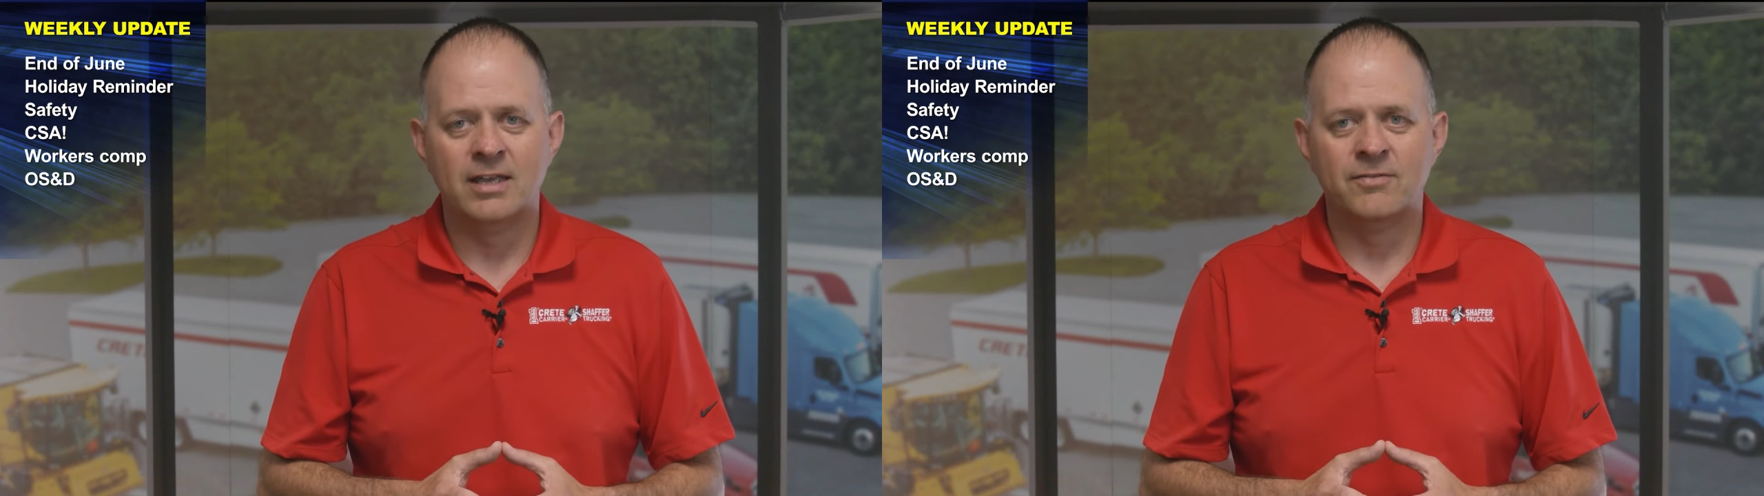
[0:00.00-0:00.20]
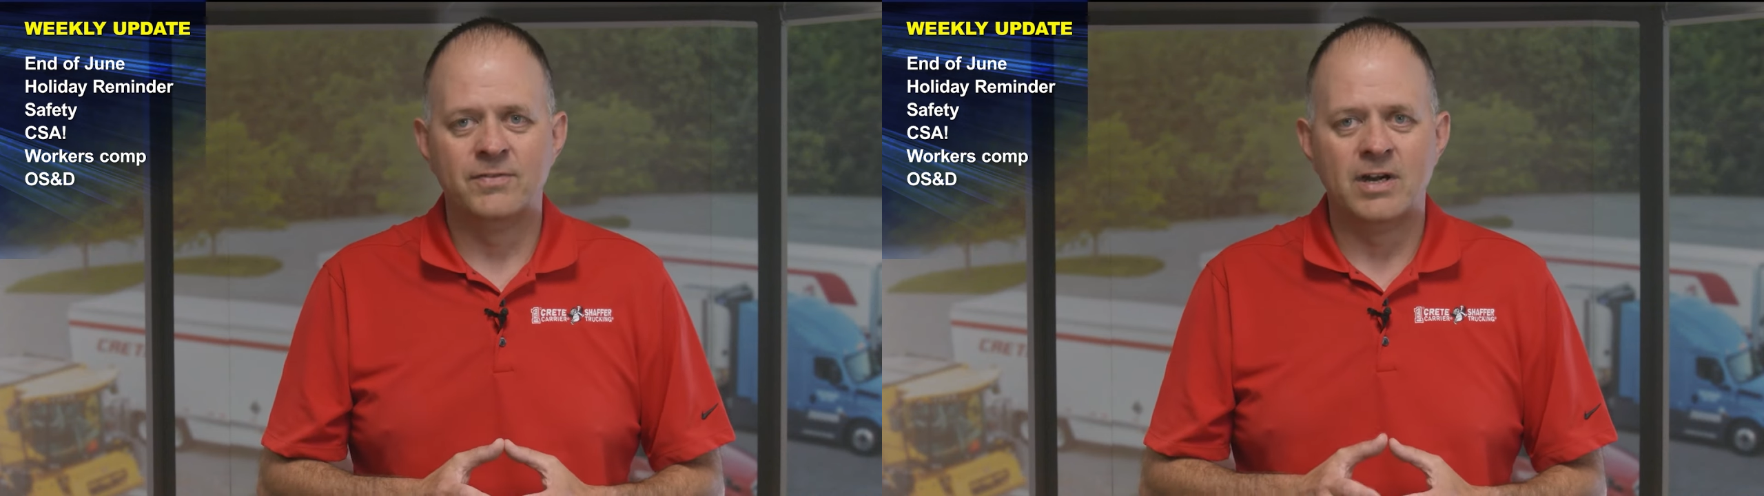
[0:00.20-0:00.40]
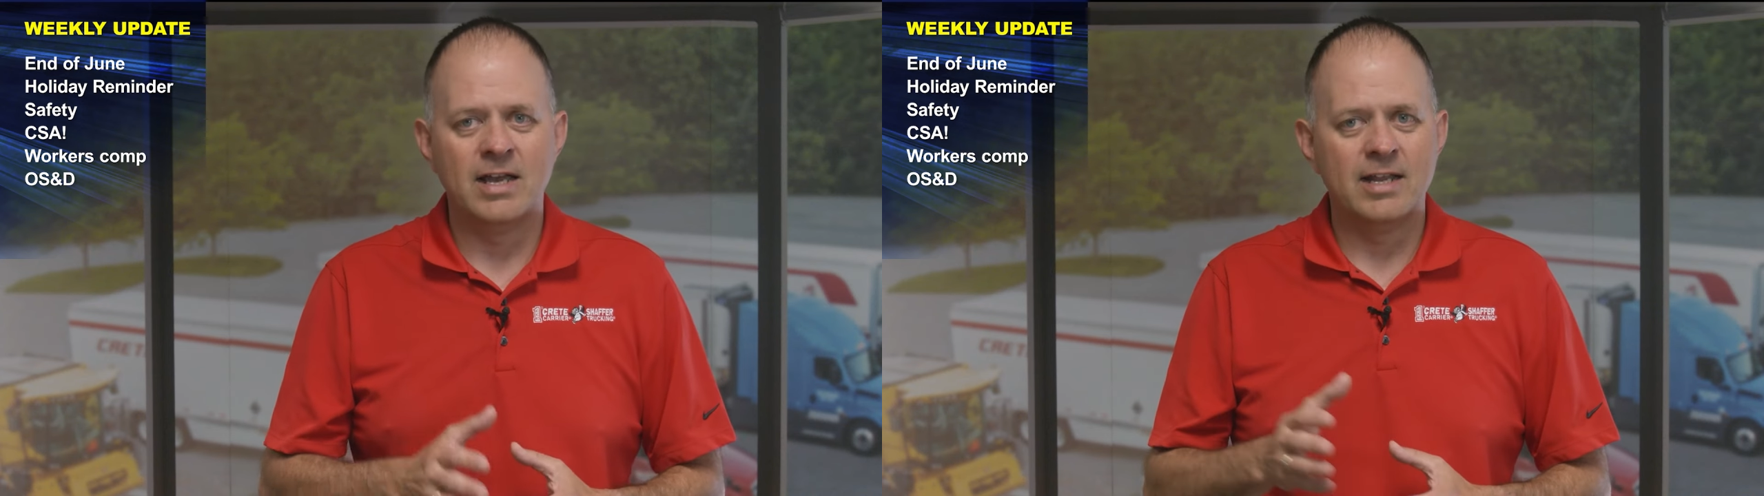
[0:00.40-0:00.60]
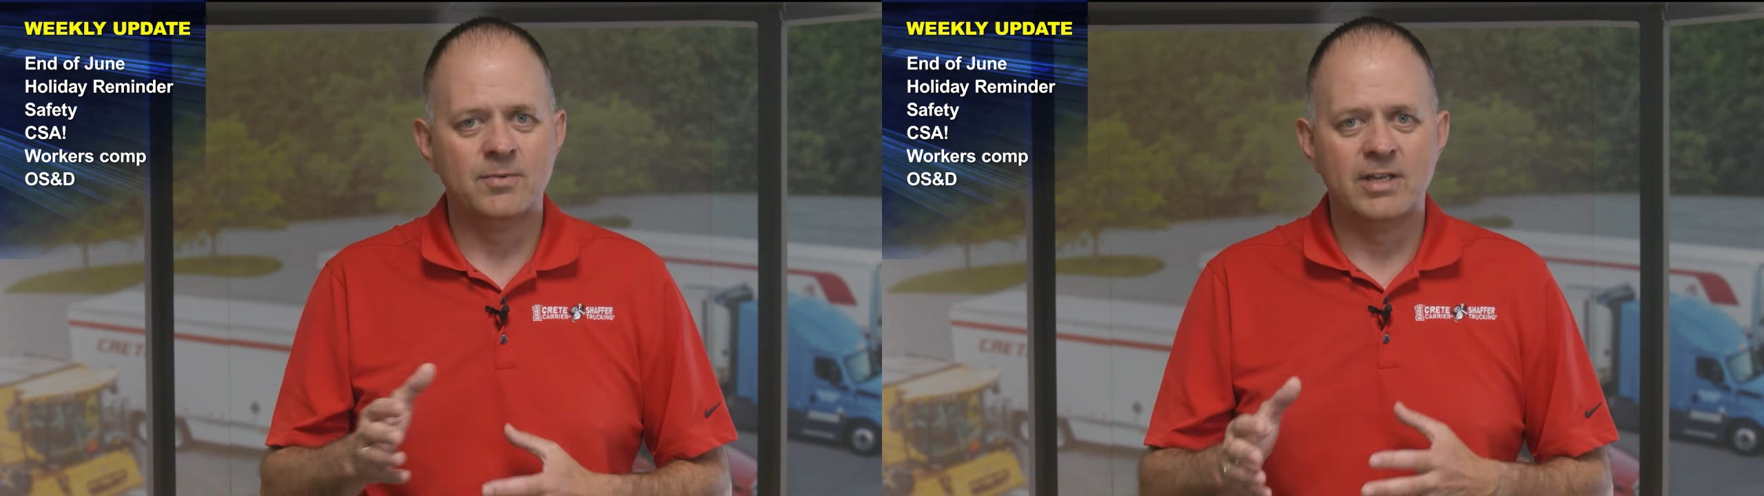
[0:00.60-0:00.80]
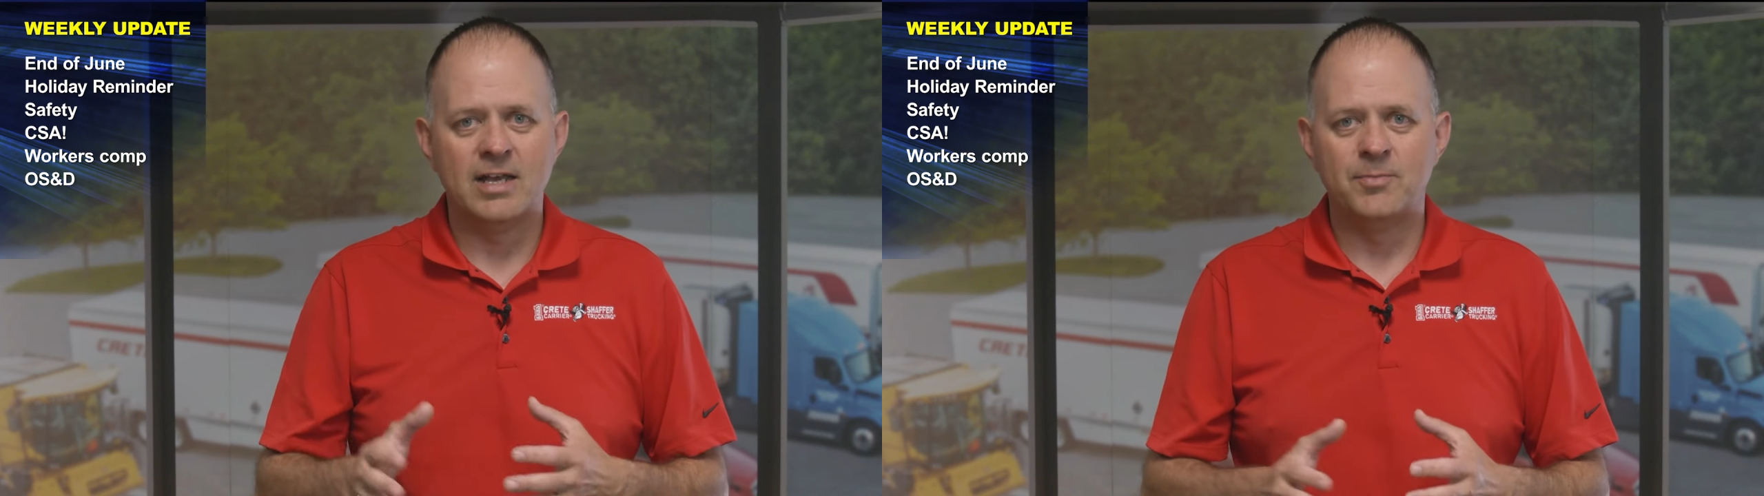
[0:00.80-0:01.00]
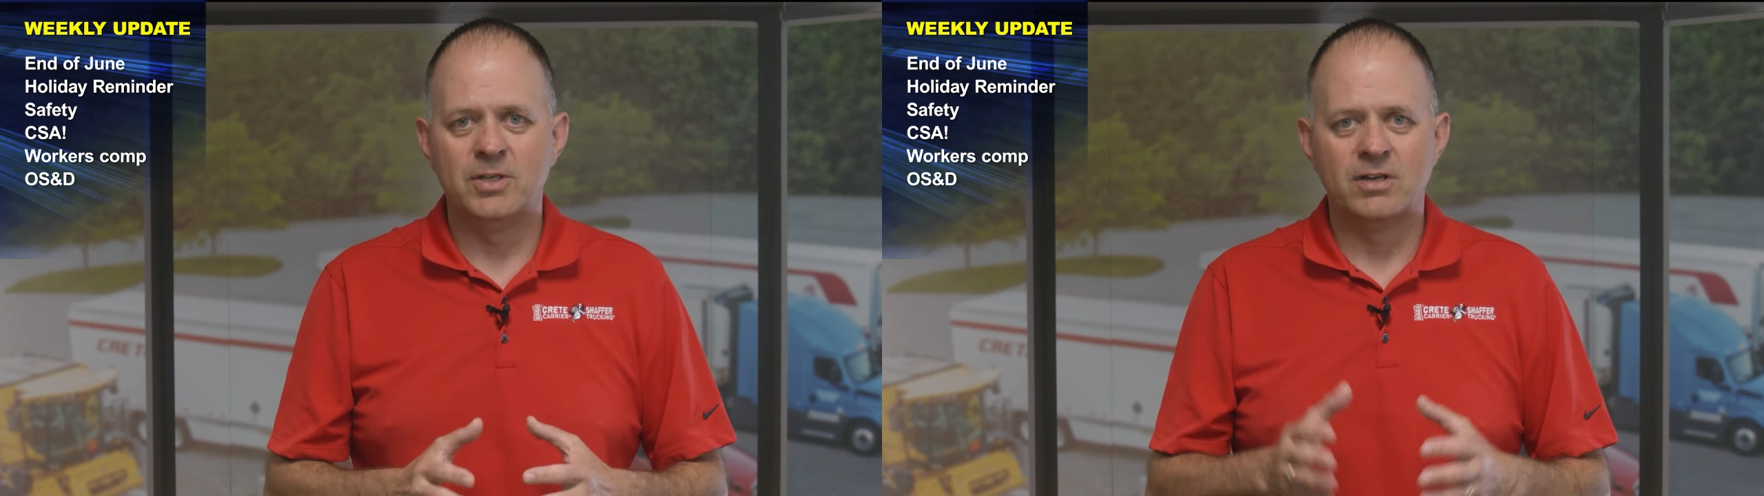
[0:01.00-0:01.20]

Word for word: if they're not able to help you,